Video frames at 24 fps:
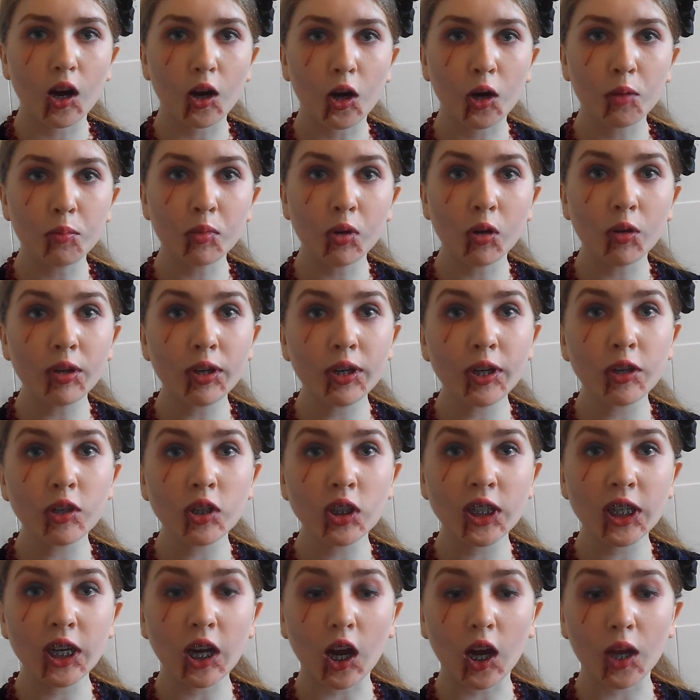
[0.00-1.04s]
I'm going to
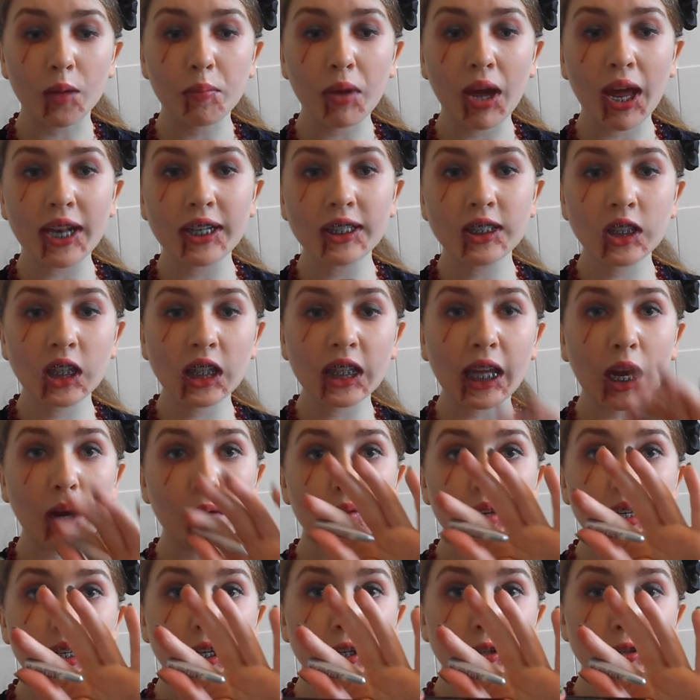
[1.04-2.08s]
use the eye pencil
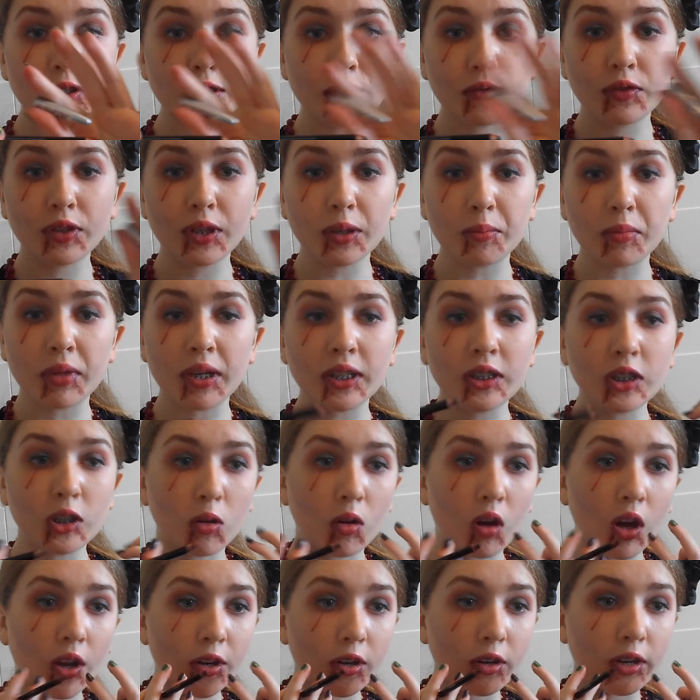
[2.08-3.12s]
that we used a few minutes
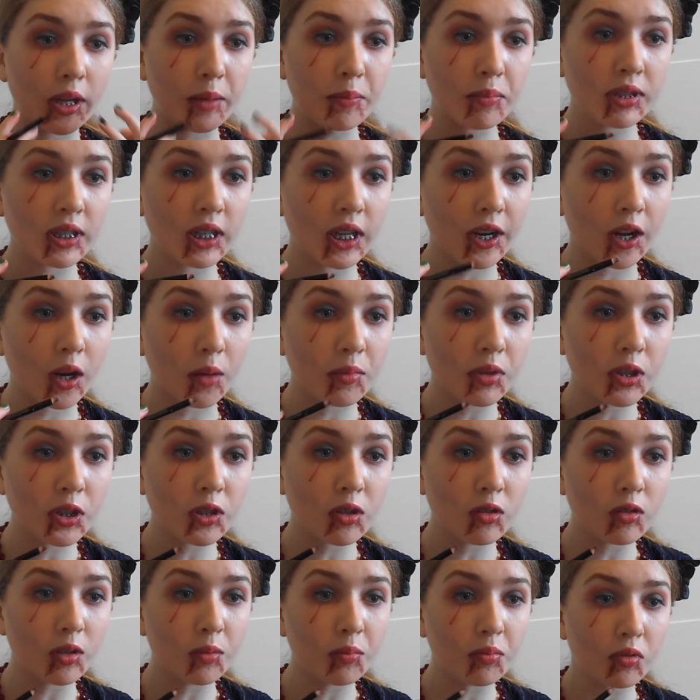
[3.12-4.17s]
ago on our lips and I'm
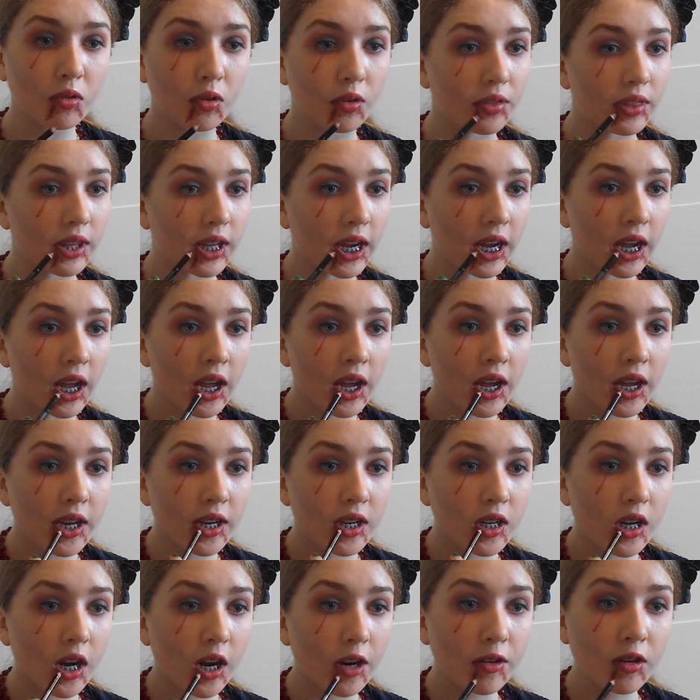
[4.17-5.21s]
just going to put that
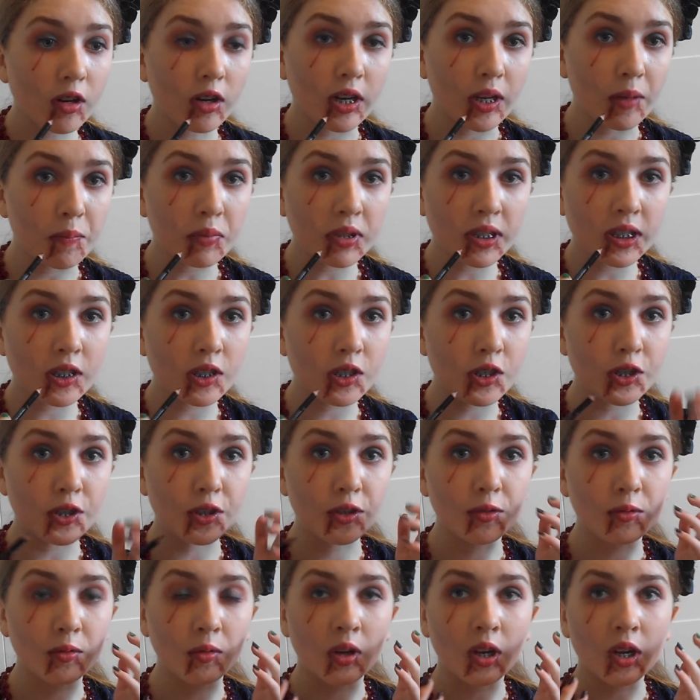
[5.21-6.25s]
down our lips
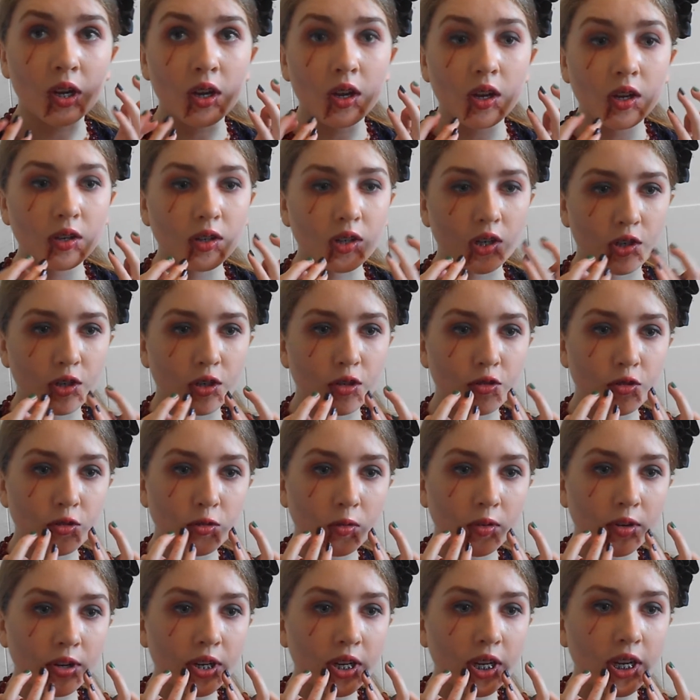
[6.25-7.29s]
to
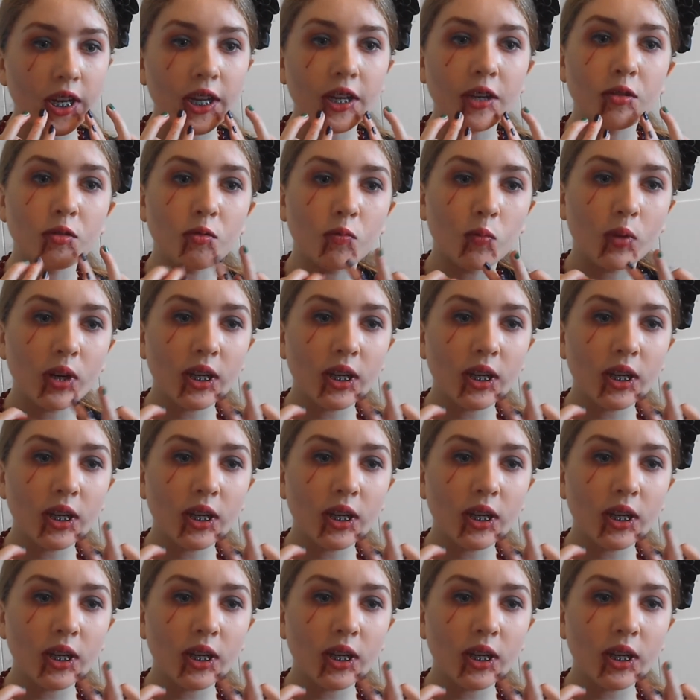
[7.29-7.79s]
join in